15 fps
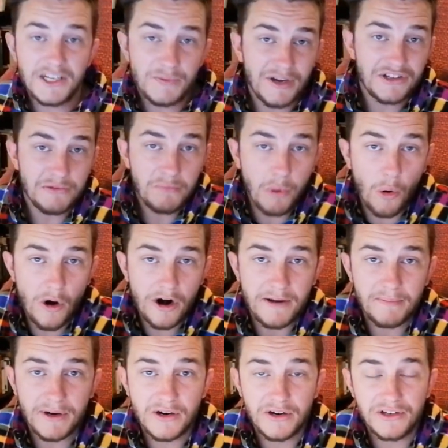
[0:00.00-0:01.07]
This one's
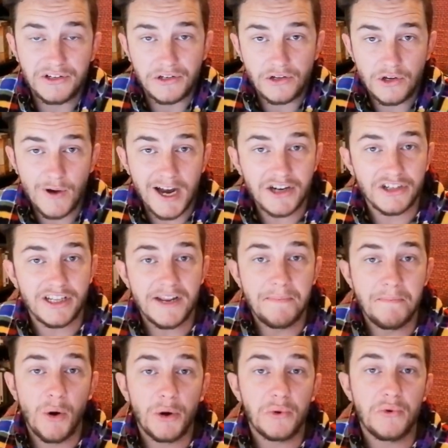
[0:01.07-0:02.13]
important because you actually
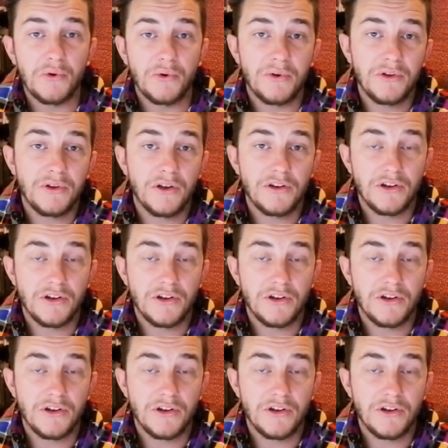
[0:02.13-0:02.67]
model